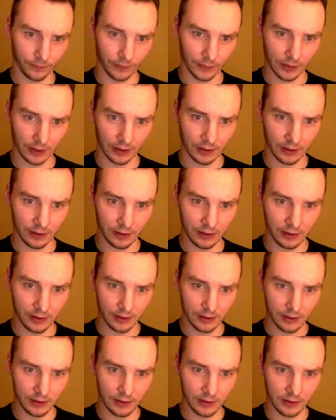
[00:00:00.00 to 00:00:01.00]

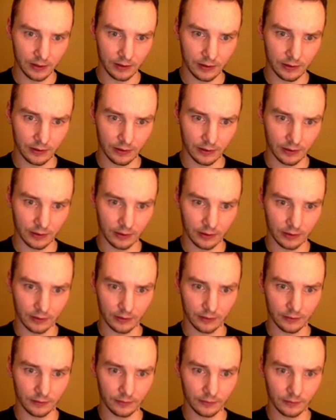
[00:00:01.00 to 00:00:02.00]

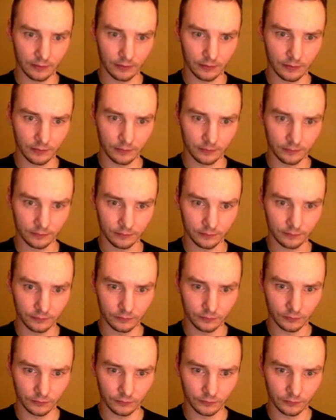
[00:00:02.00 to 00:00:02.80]
[no speech]